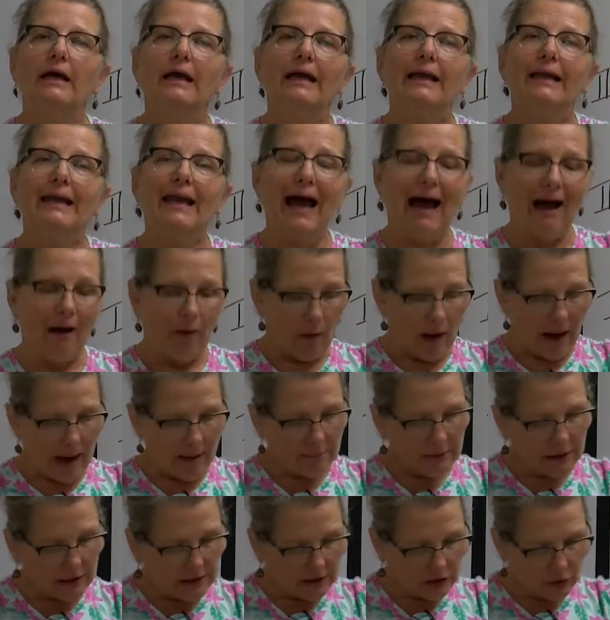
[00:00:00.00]
Now,
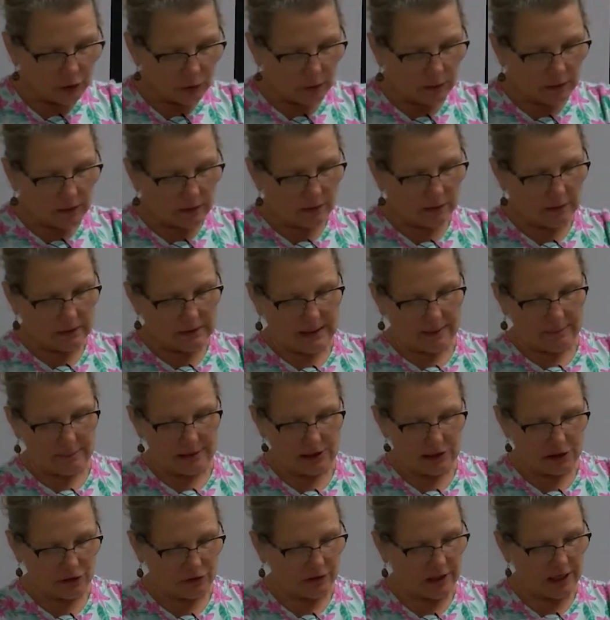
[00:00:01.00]
I'm going to do a little
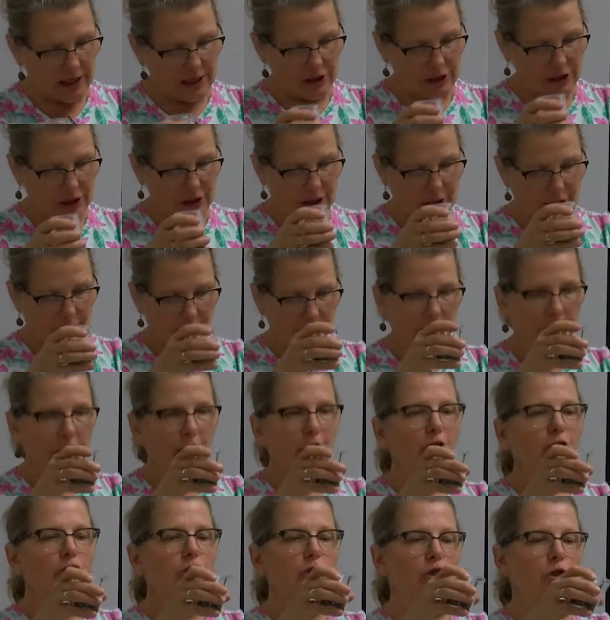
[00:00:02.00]
demonstration
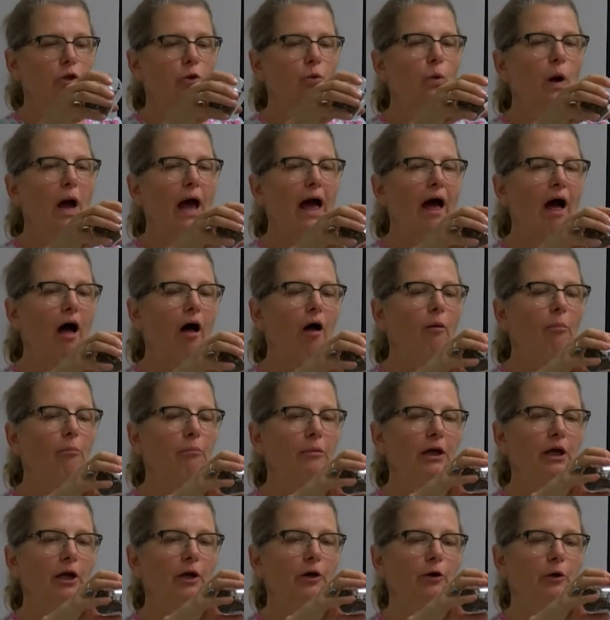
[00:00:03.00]
to help
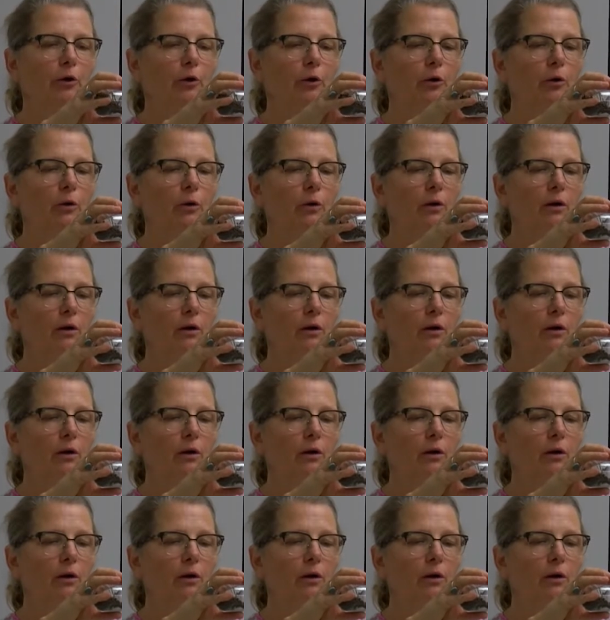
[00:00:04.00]
you.